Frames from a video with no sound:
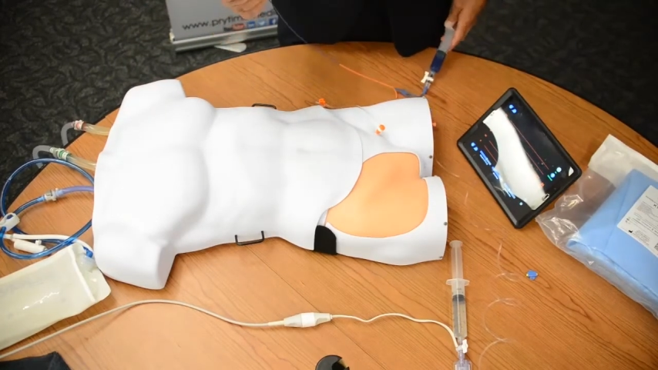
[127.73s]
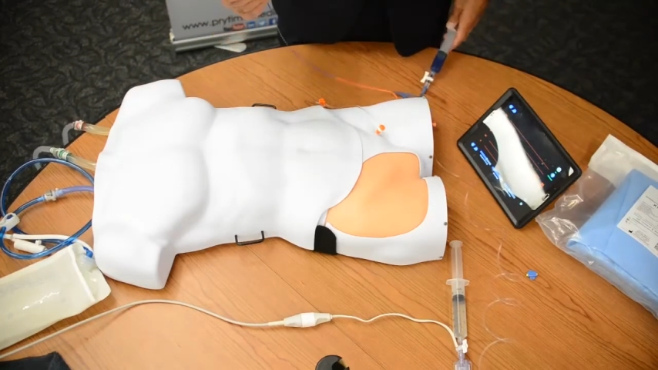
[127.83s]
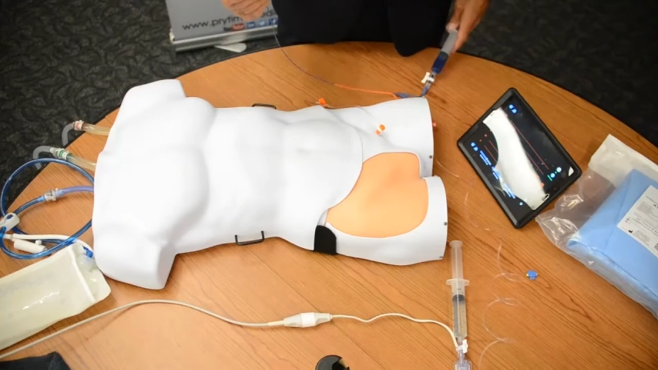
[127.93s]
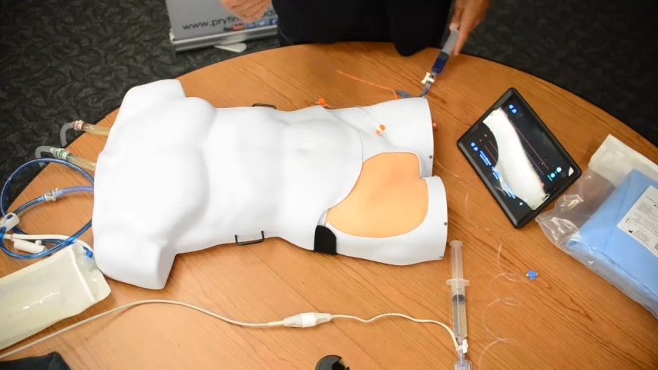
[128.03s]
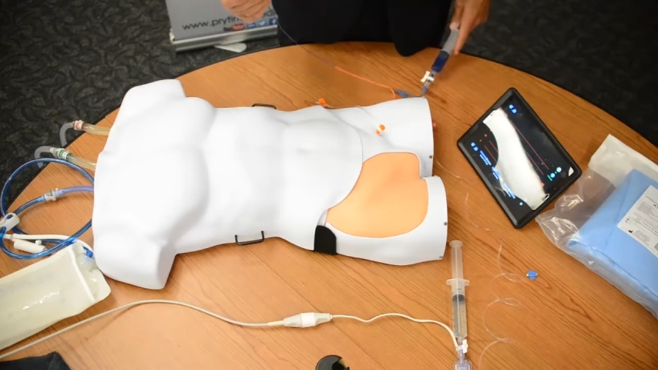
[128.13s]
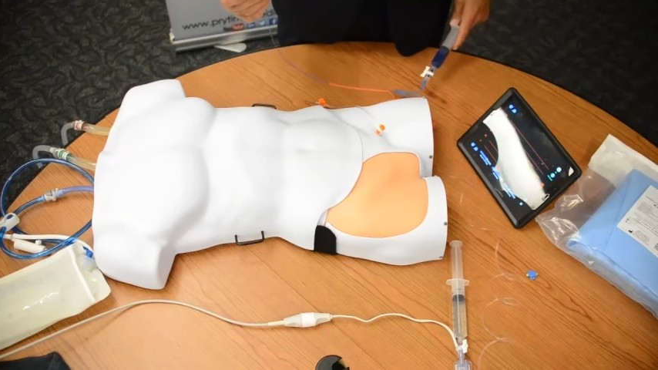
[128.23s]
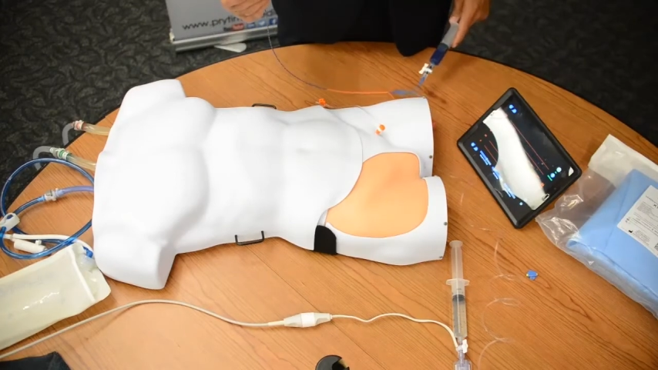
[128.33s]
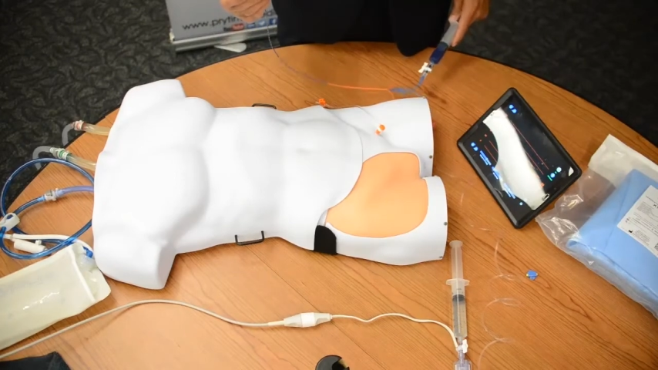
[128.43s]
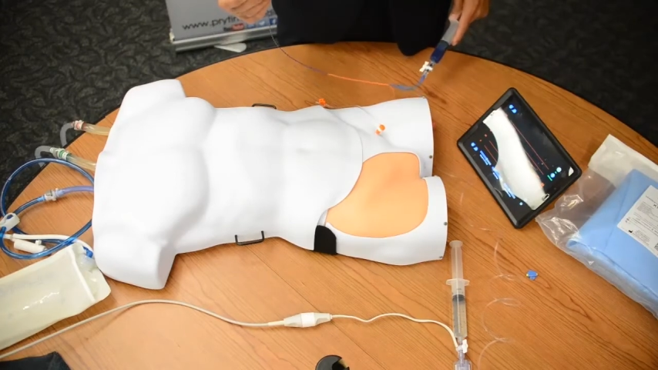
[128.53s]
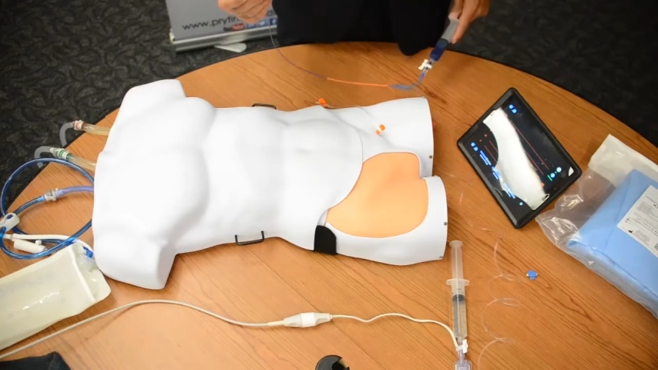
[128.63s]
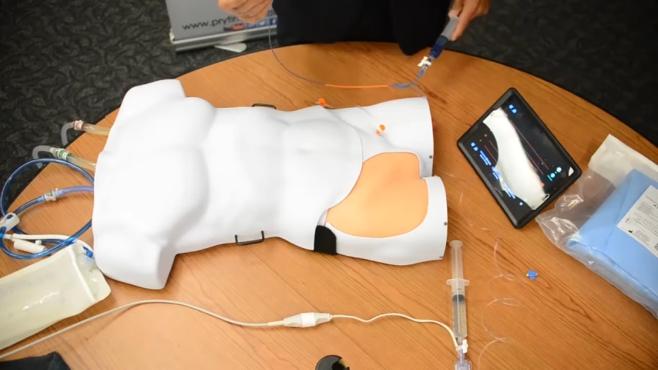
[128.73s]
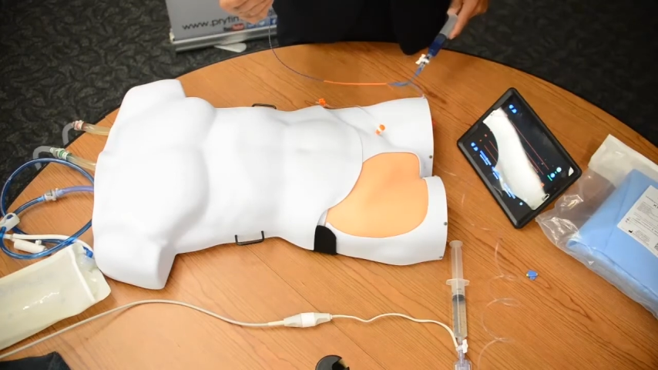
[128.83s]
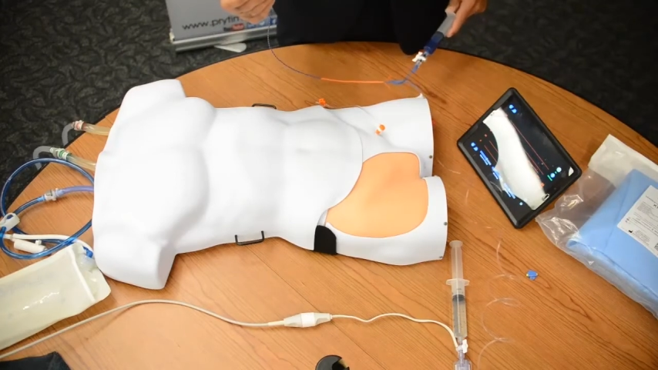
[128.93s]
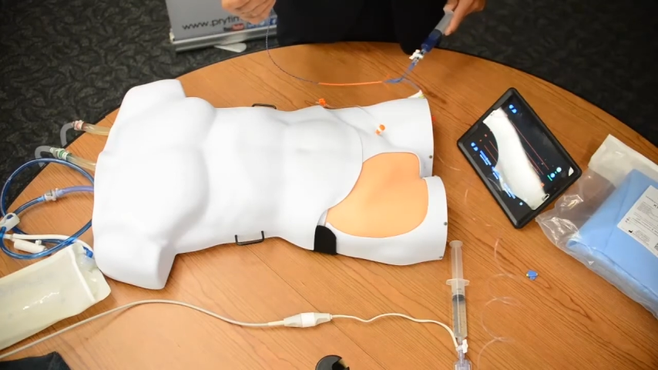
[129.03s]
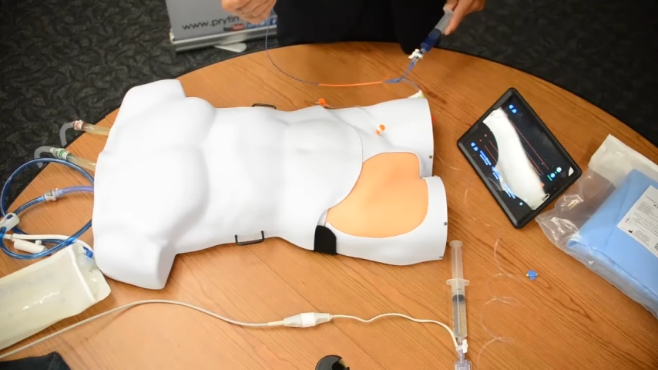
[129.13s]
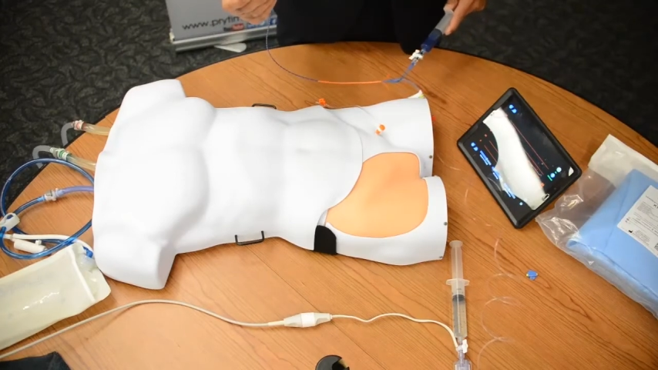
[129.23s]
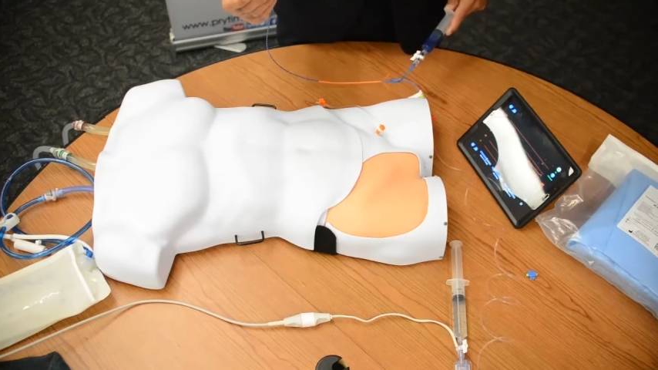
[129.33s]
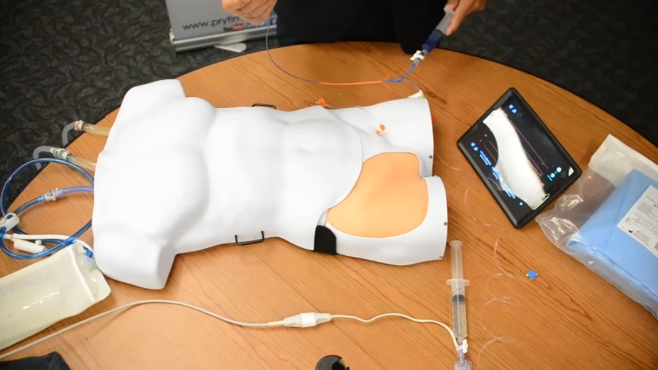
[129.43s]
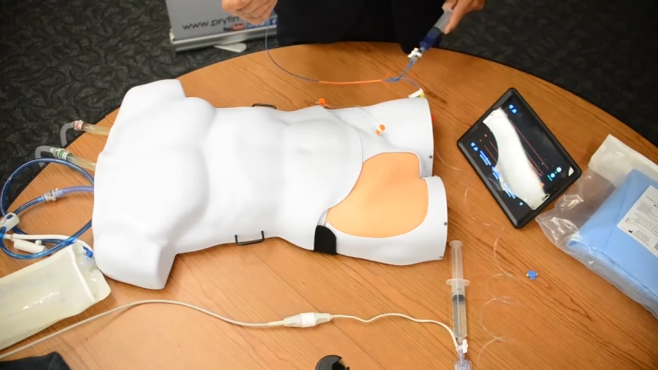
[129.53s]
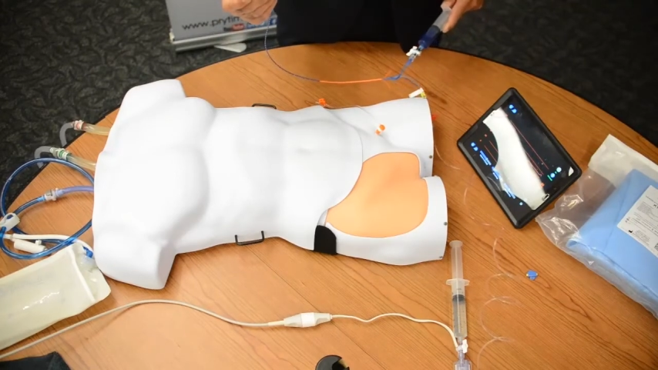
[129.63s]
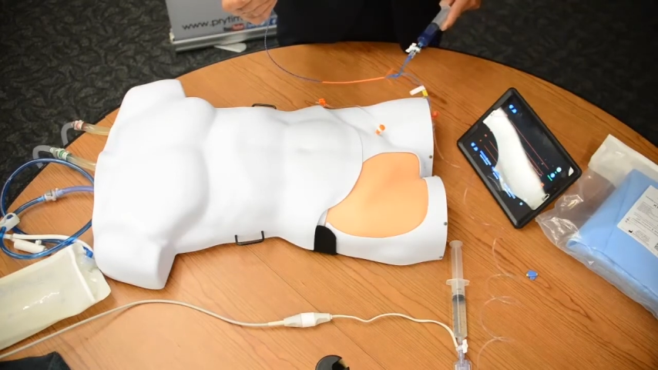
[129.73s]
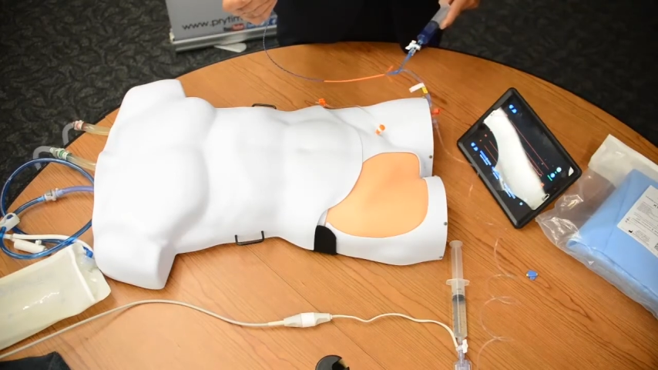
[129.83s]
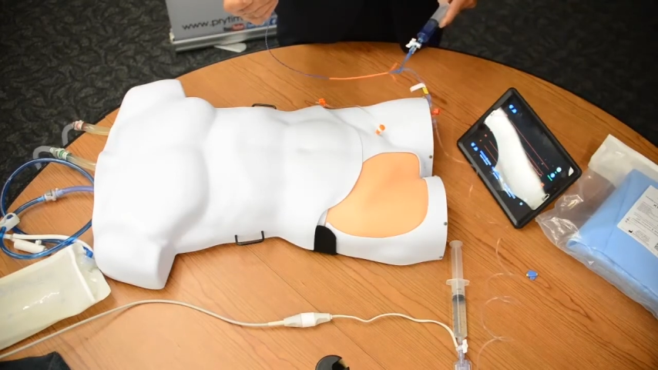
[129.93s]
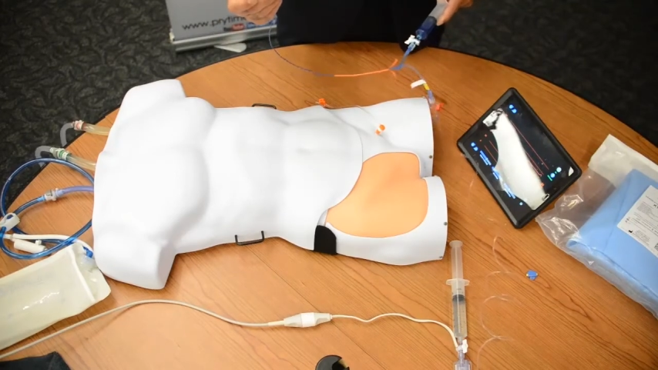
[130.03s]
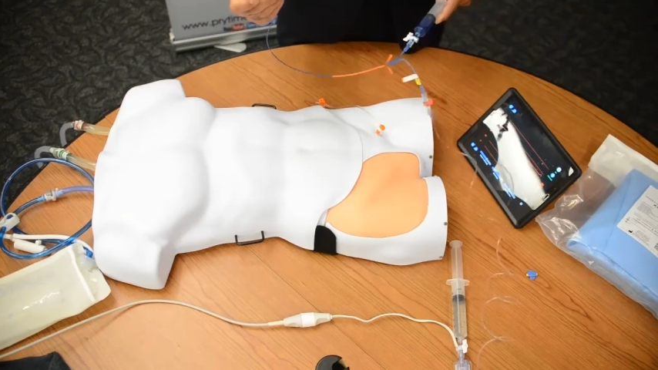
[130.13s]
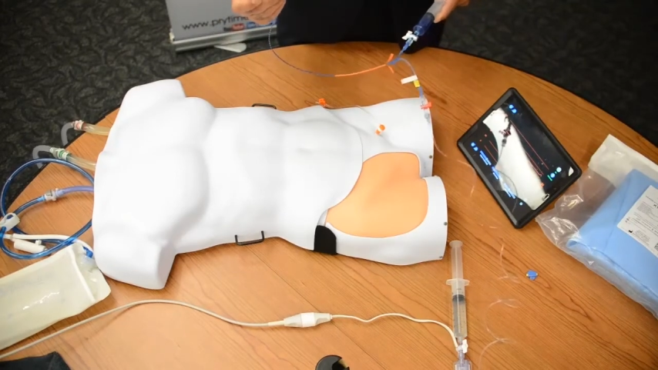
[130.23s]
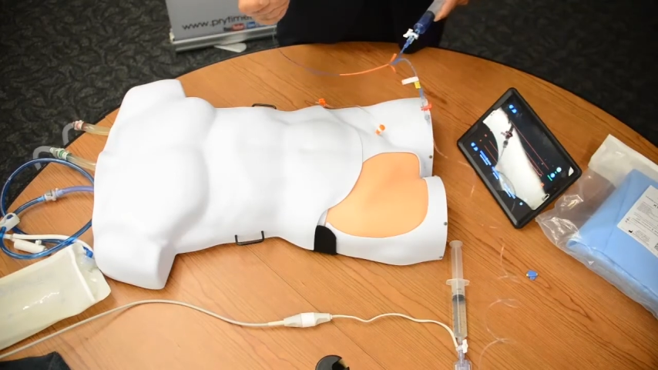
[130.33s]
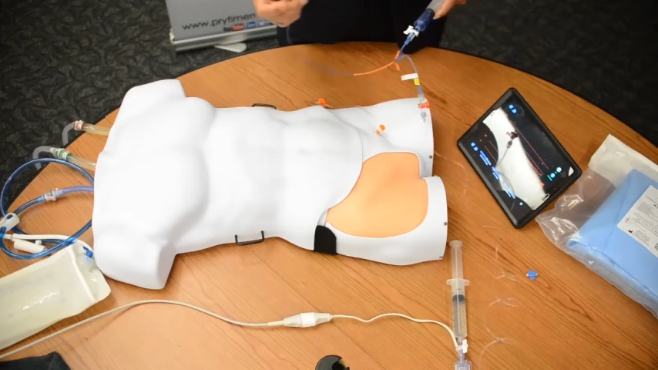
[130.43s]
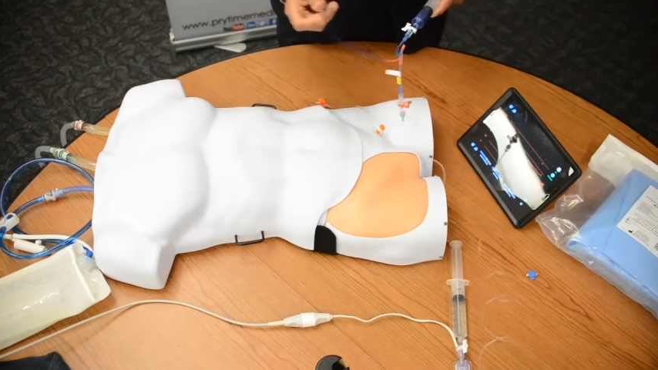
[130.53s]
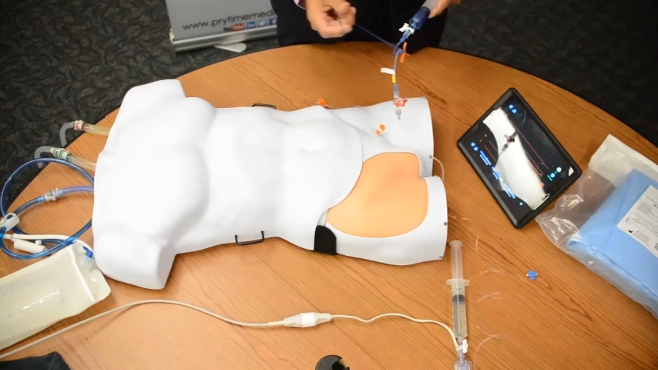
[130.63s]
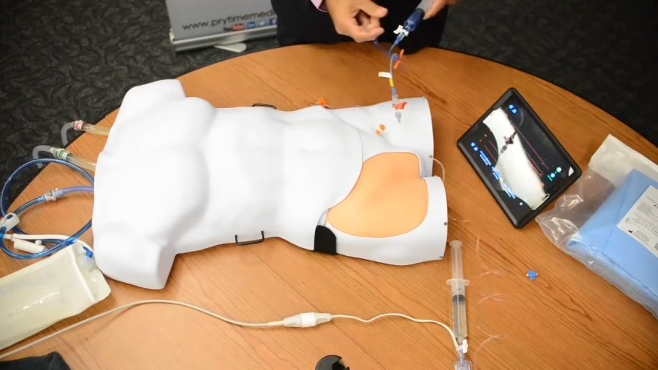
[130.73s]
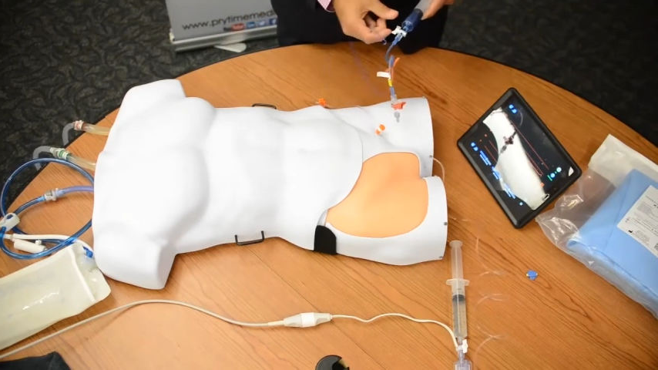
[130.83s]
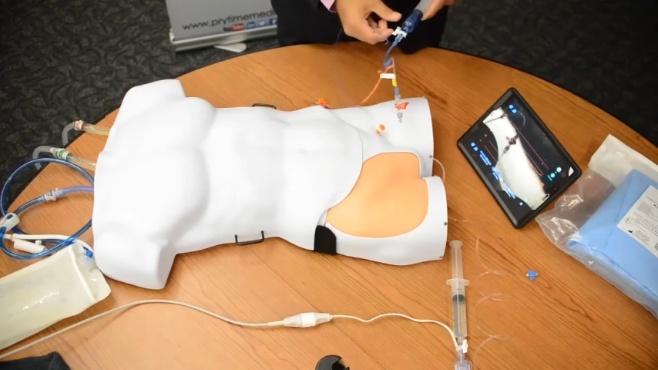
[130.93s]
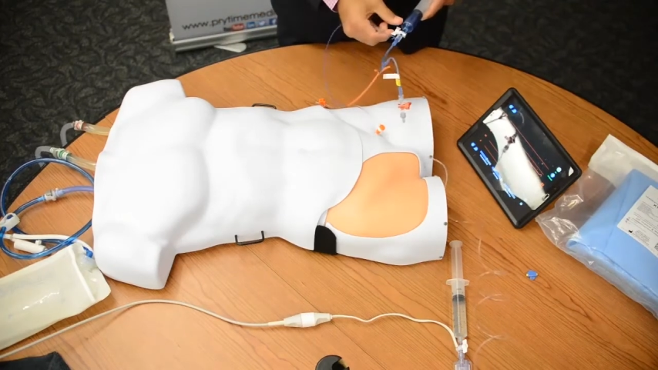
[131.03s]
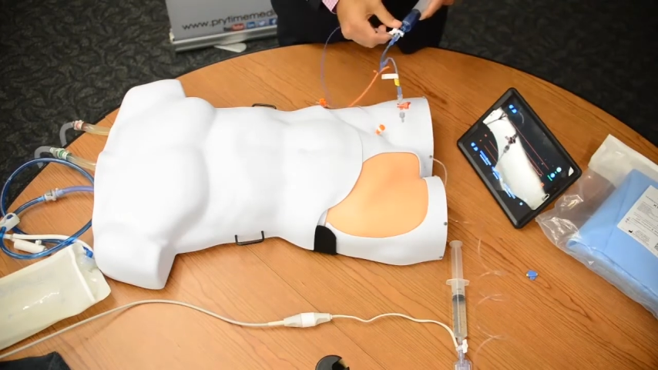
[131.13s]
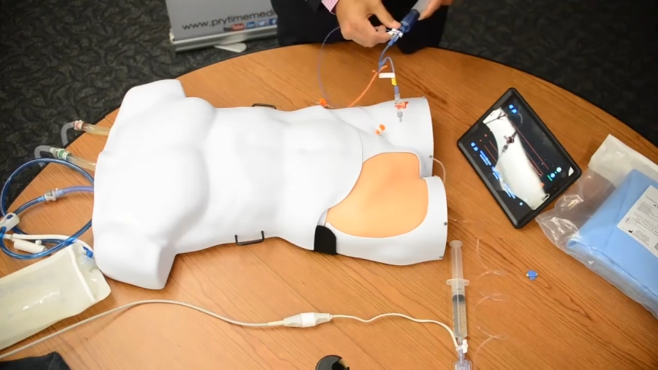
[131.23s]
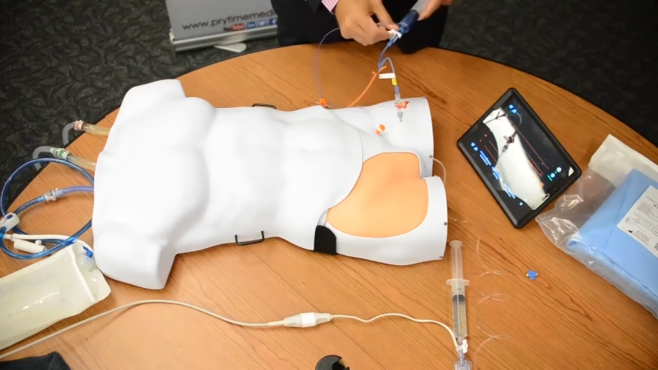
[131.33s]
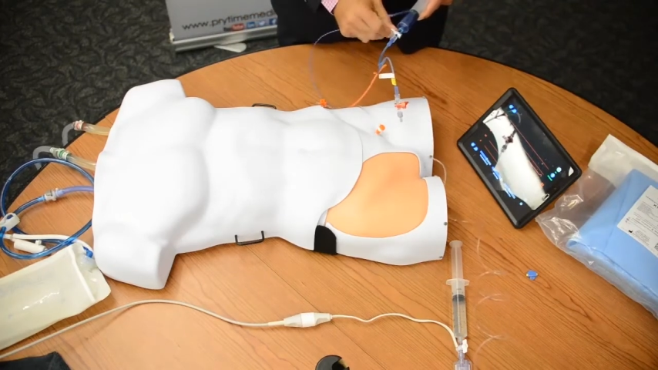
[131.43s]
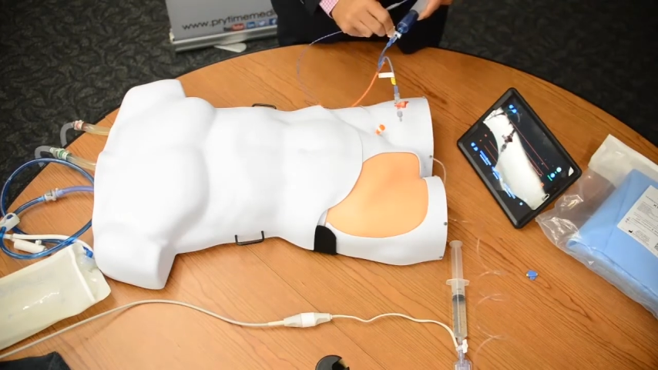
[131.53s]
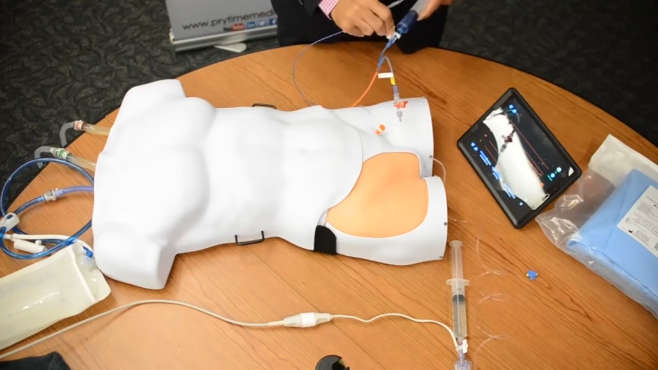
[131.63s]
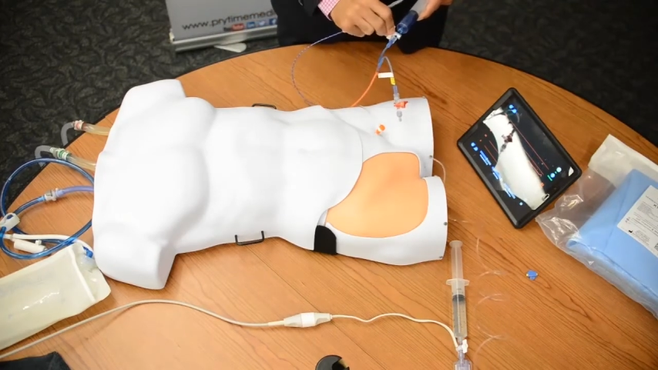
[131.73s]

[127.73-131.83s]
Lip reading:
(no speaker visible)